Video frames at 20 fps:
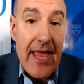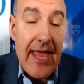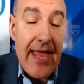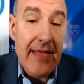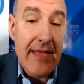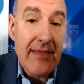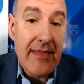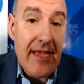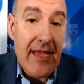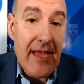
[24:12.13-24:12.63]

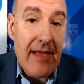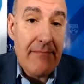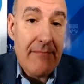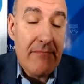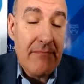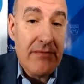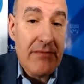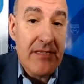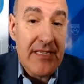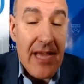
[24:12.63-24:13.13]
And uh,
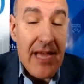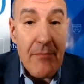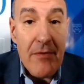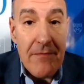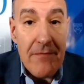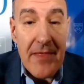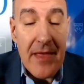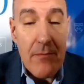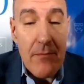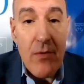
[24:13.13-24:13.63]
some
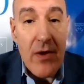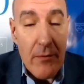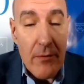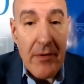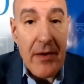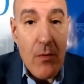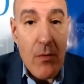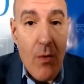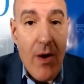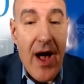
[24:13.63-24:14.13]
of them will
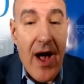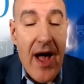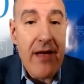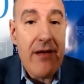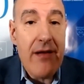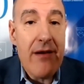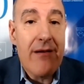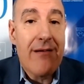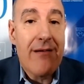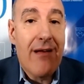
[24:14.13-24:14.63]

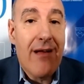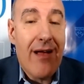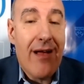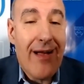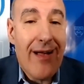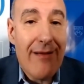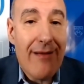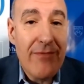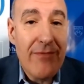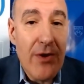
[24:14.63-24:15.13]
require,
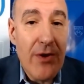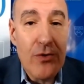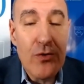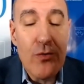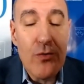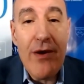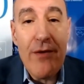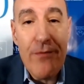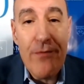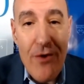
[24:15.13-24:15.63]
uh, you know,
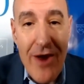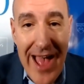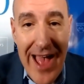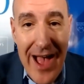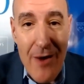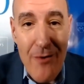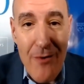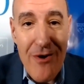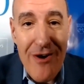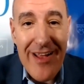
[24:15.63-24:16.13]

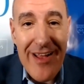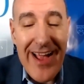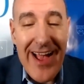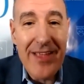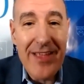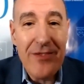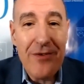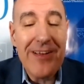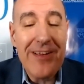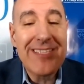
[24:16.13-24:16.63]
24-hour
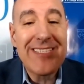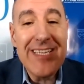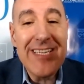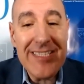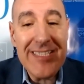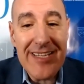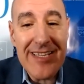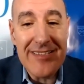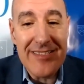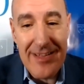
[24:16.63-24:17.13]
kind of
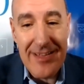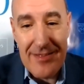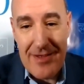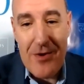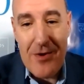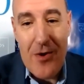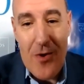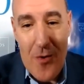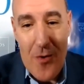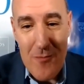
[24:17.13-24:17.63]
assistance in
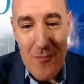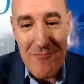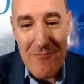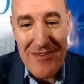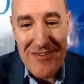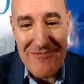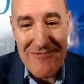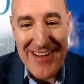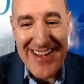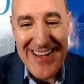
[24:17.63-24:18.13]
their home,
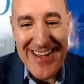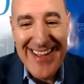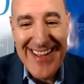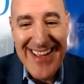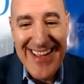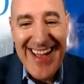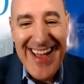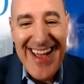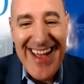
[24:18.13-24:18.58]
right?